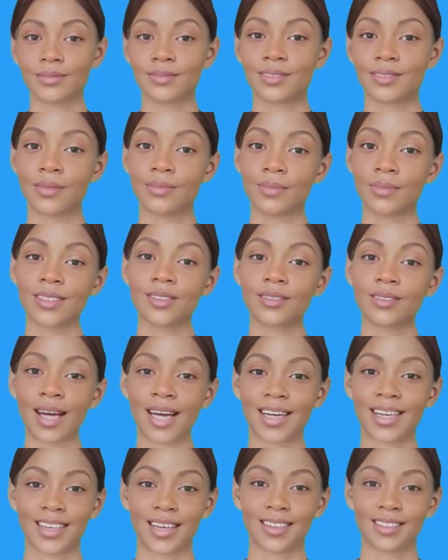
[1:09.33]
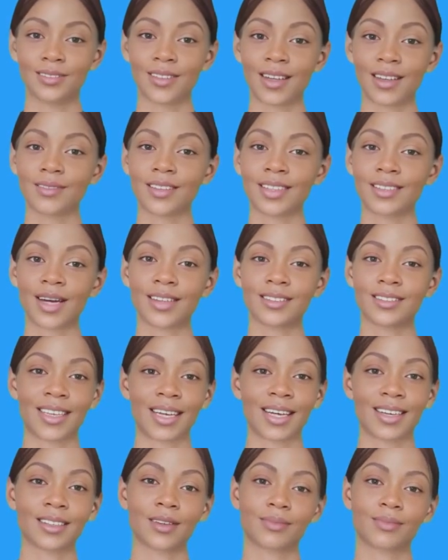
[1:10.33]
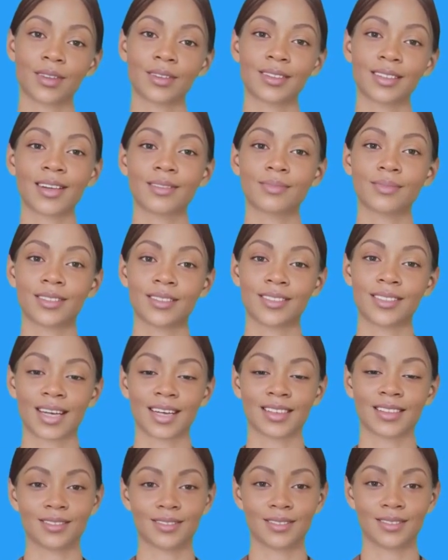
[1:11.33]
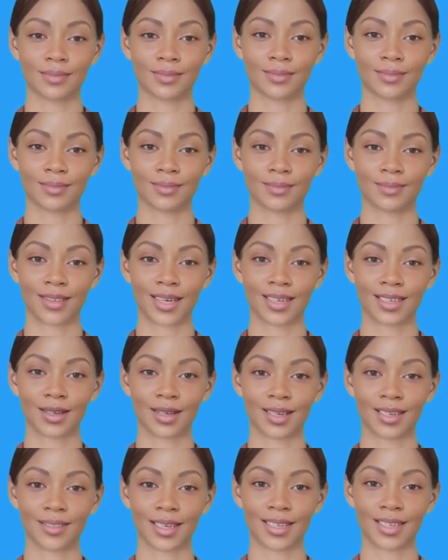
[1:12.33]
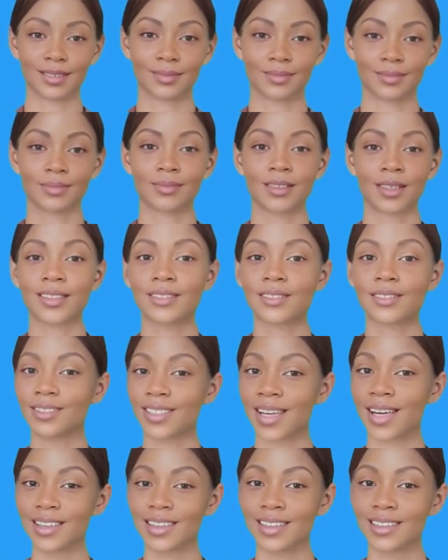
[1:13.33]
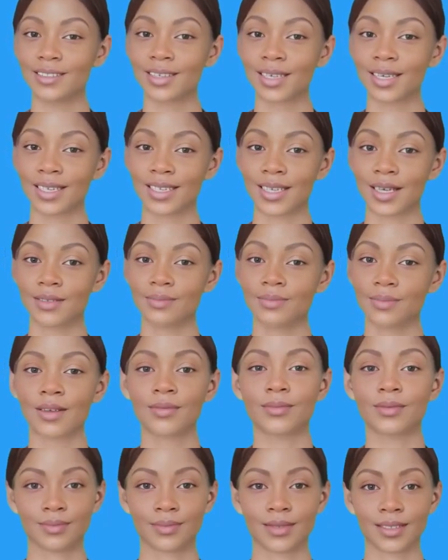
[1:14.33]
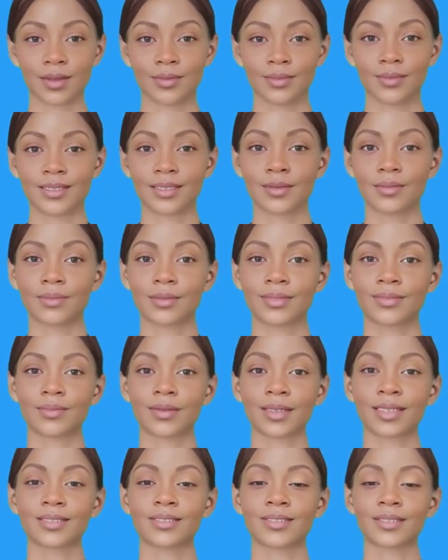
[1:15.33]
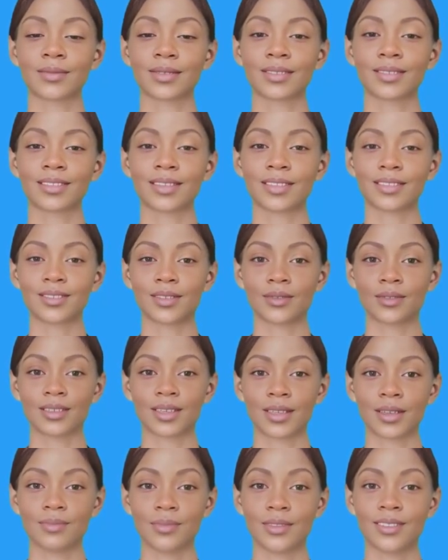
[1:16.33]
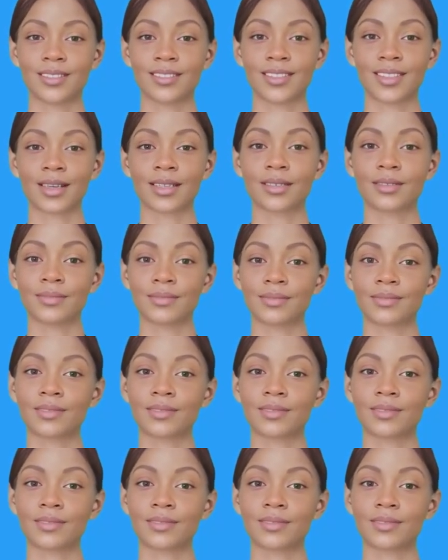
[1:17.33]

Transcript: Simply drag and drop it onto any of your Canva designs. There you have it! A stunning AI-powered video seamlessly integrated into your Canva design,